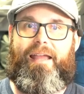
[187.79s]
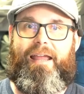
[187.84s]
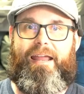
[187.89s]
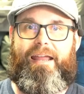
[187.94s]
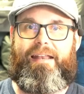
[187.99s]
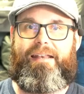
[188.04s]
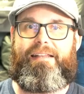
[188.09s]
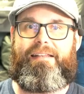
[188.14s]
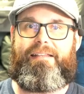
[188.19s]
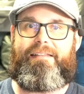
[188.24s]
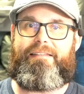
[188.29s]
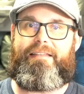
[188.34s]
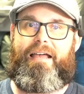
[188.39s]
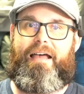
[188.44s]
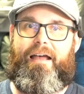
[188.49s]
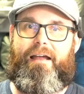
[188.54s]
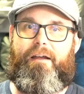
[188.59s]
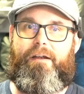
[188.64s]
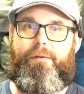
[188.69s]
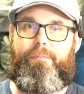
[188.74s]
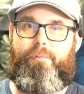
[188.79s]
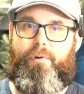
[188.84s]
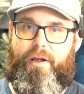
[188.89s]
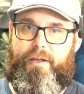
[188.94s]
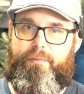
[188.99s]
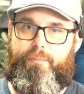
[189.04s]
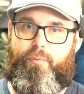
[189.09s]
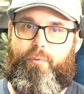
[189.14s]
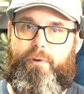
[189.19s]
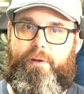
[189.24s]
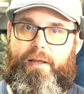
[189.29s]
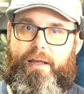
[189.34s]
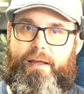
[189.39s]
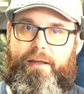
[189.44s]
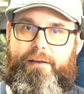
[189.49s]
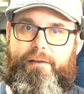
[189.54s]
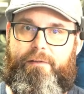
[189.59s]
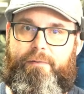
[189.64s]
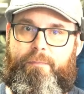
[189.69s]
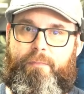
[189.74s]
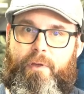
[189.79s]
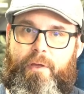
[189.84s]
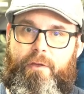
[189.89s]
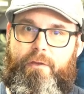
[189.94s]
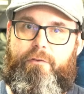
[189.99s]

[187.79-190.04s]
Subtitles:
and it is a higher price point item,